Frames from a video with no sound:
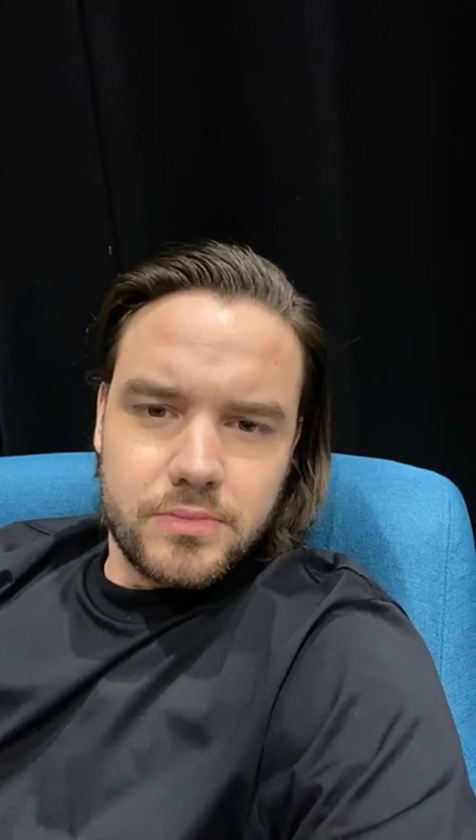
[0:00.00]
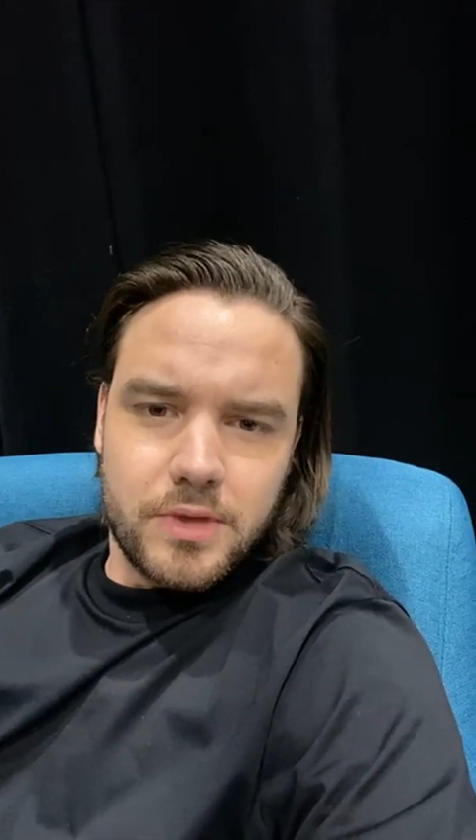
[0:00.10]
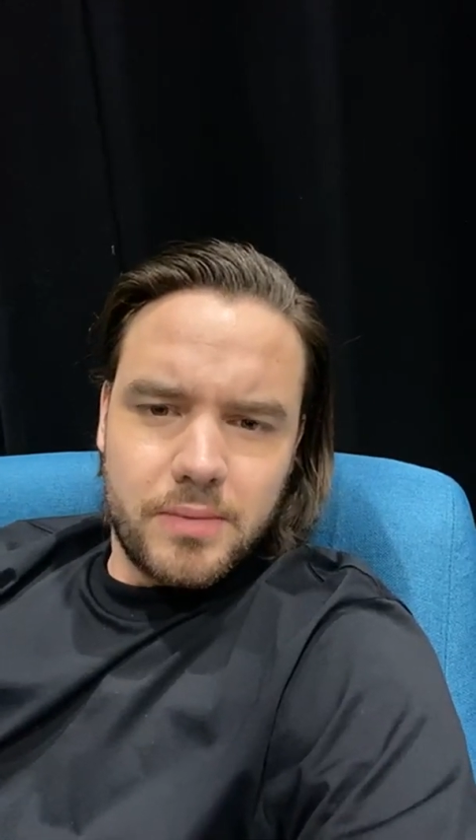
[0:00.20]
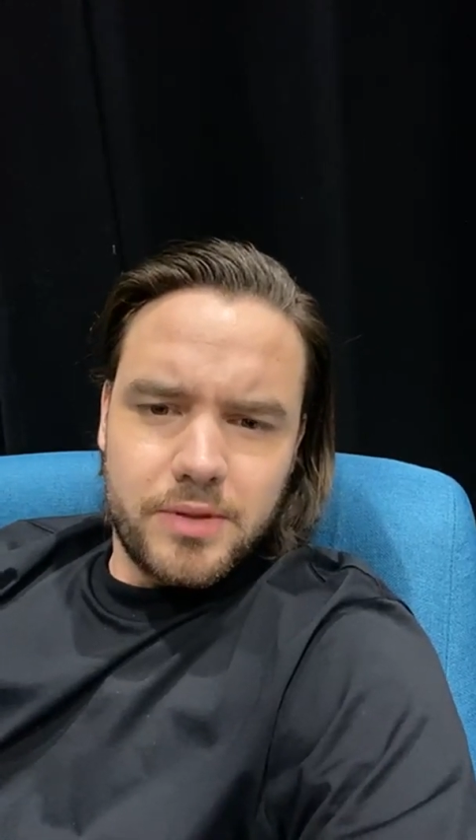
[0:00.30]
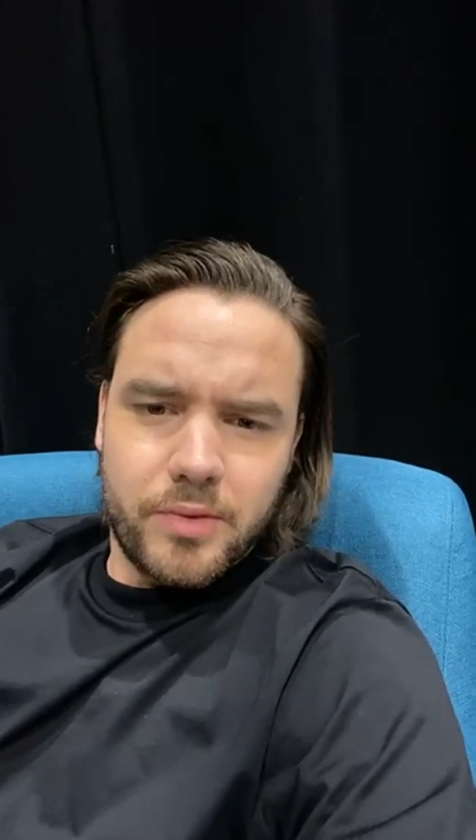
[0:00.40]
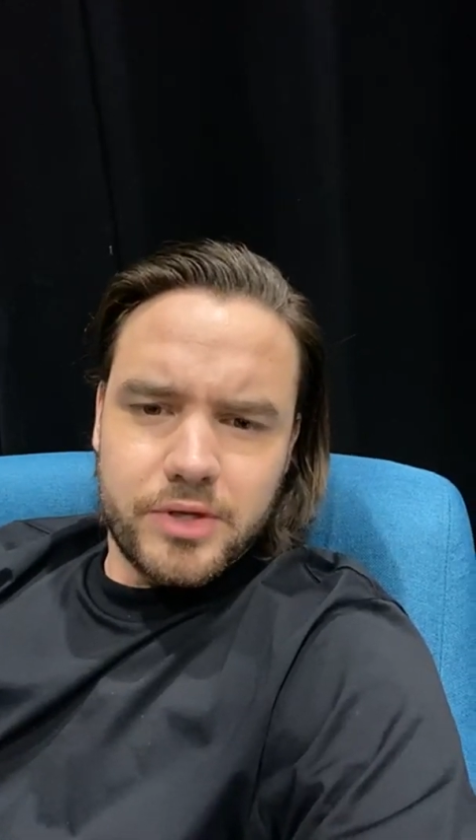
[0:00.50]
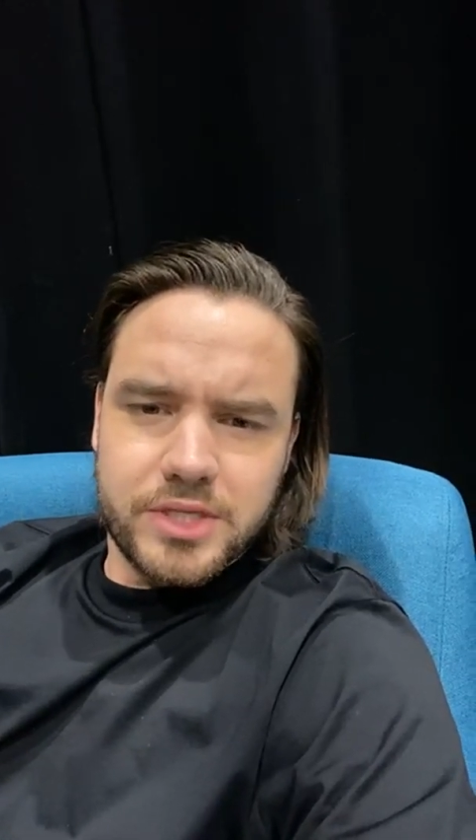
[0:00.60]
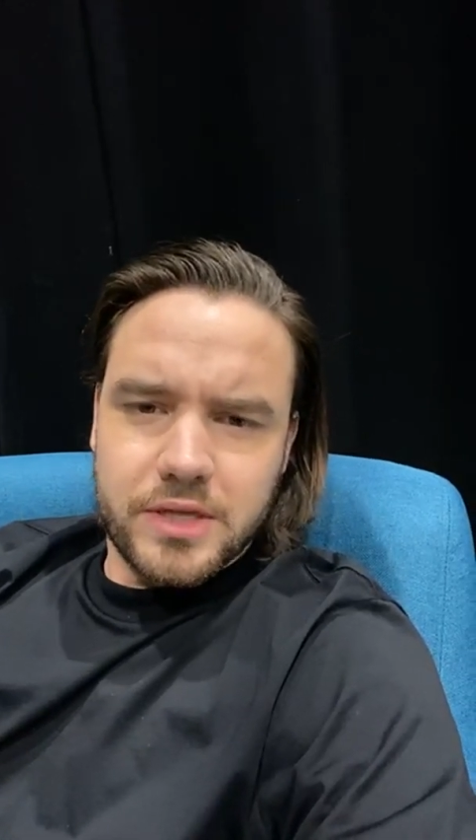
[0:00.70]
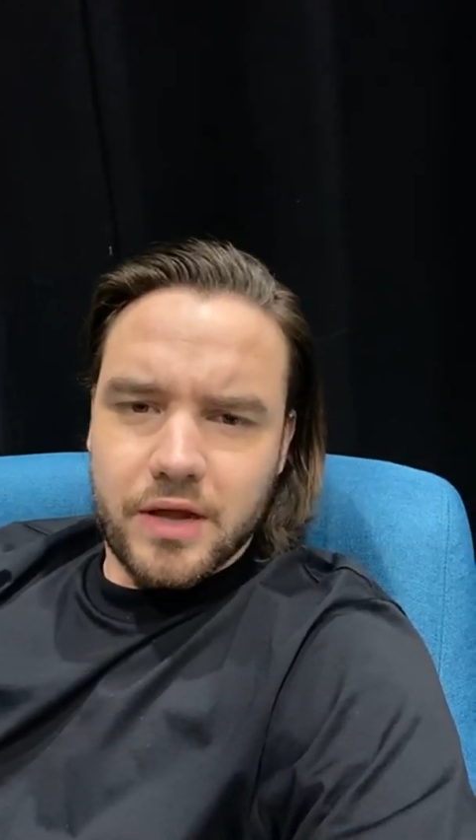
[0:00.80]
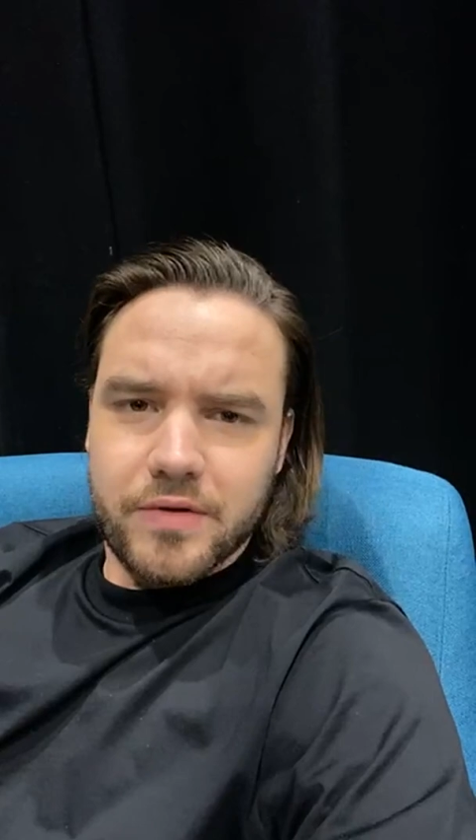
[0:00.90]
It'd be the worst
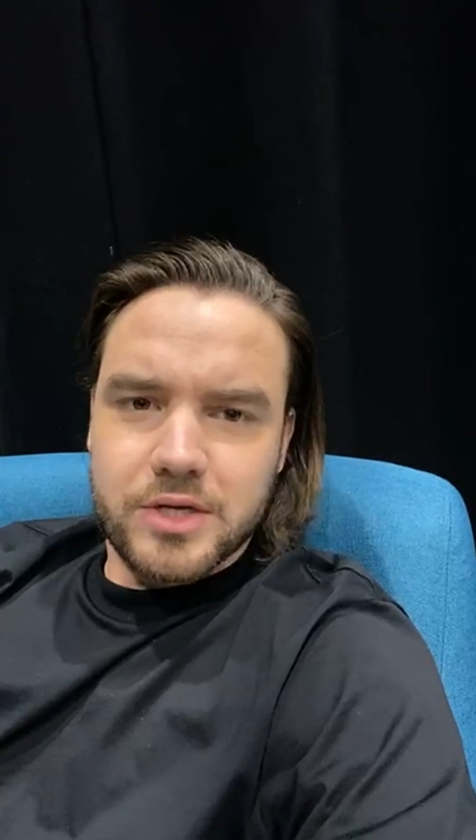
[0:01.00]
thing ever.